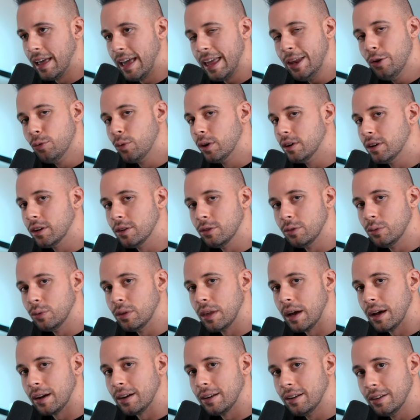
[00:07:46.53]
Anyone can do
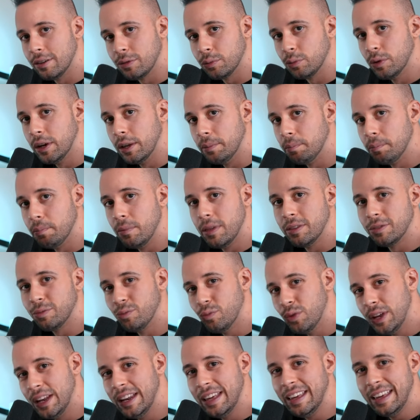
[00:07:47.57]
that. And it's really
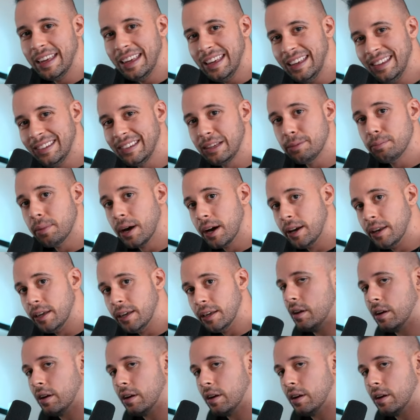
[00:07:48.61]
easy money.